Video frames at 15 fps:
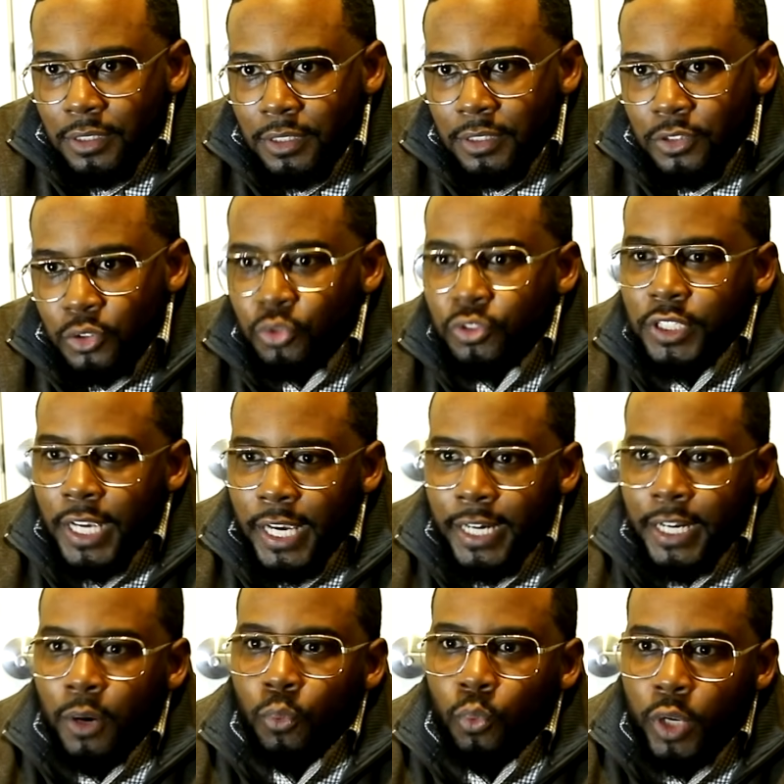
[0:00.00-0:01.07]
You saying
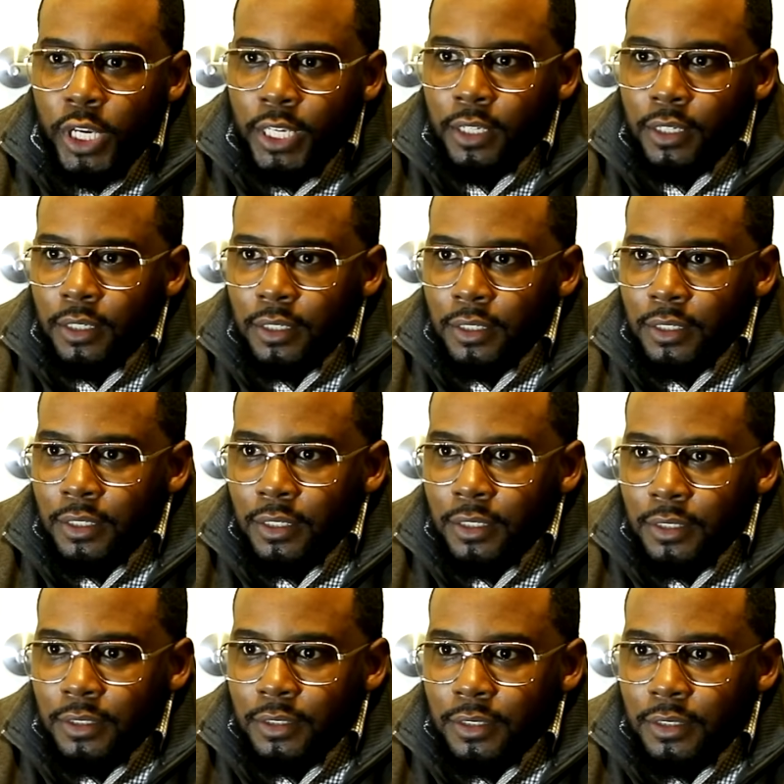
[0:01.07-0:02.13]
I'm weak?
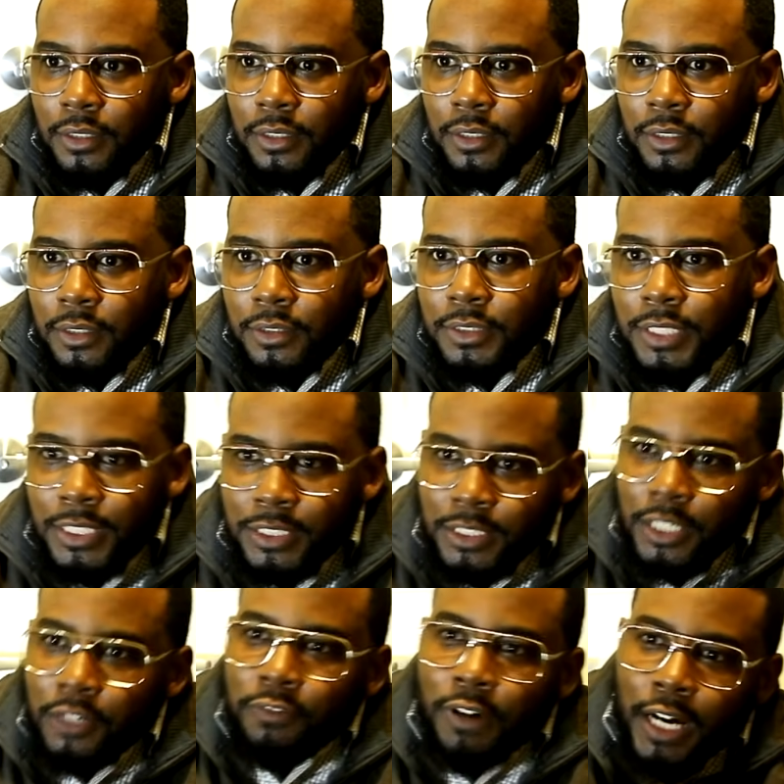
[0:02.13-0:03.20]
This
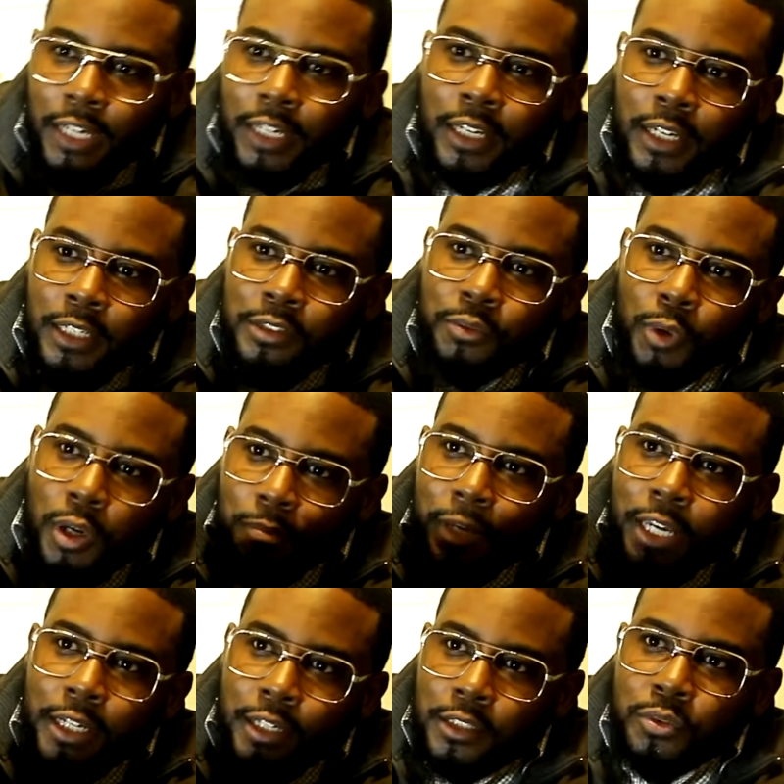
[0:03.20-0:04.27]
shit right here is what
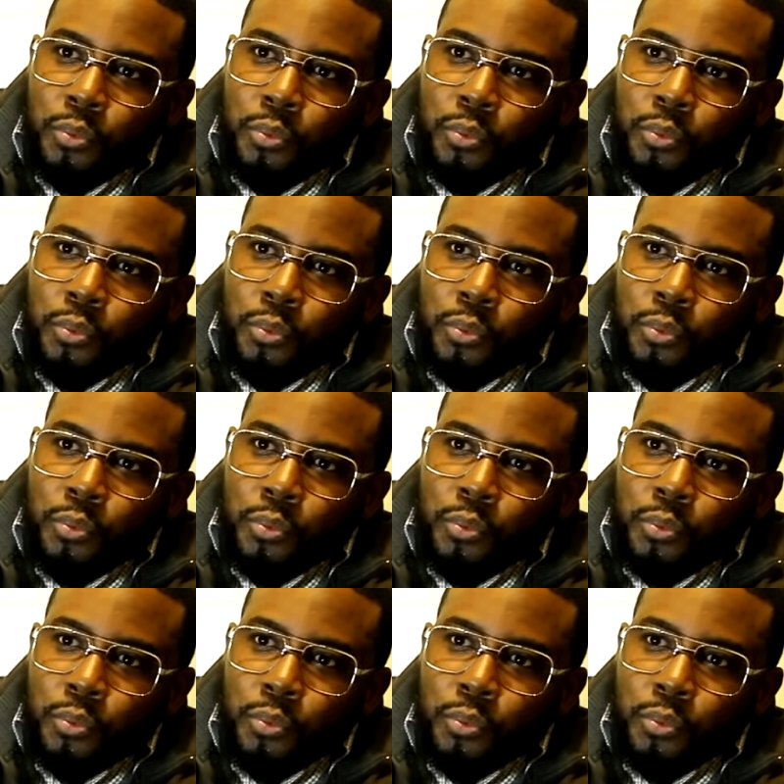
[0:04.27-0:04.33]
make us